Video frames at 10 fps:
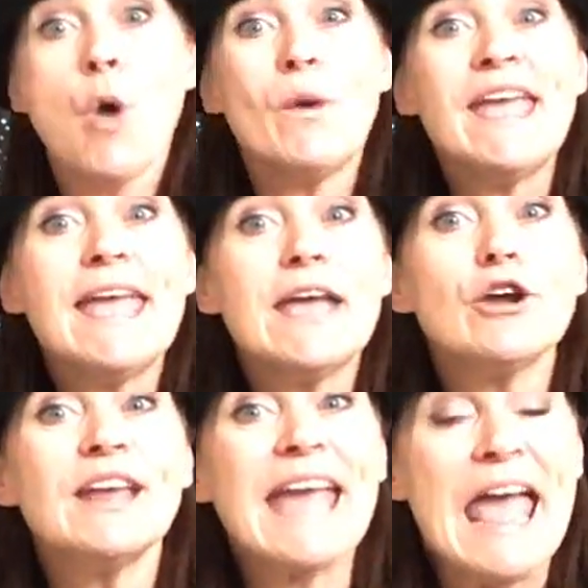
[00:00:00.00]
we're
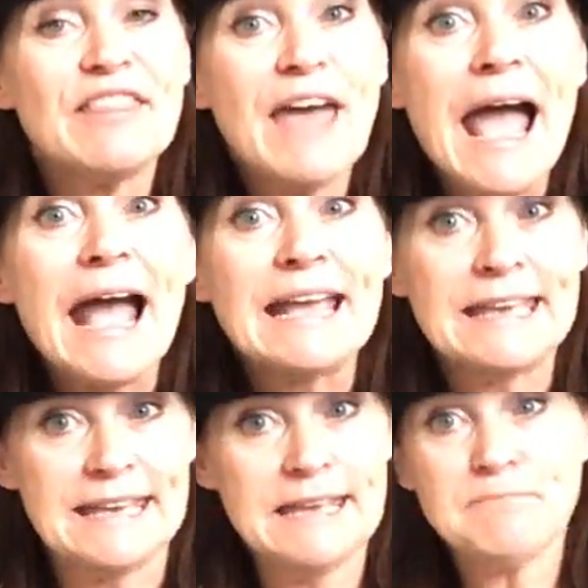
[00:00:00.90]
going to get the
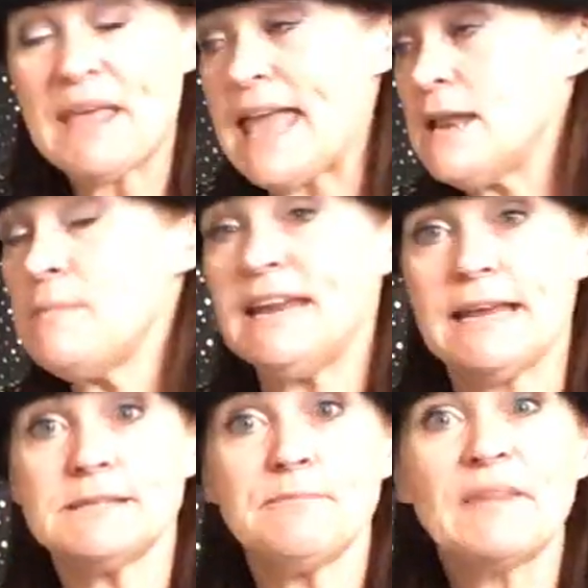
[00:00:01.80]
hanky in a
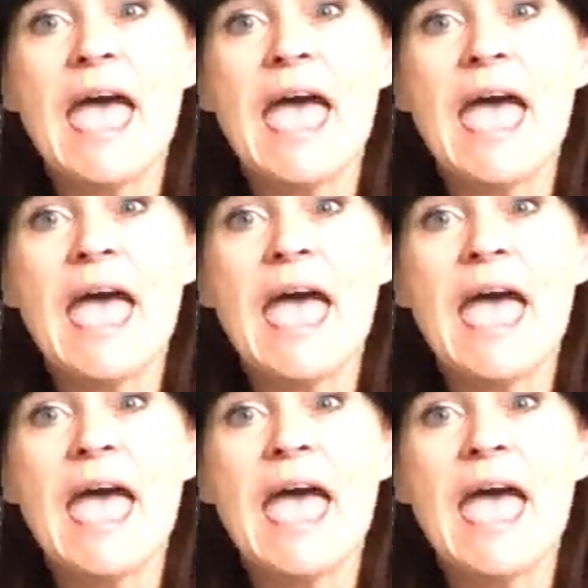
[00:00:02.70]
minute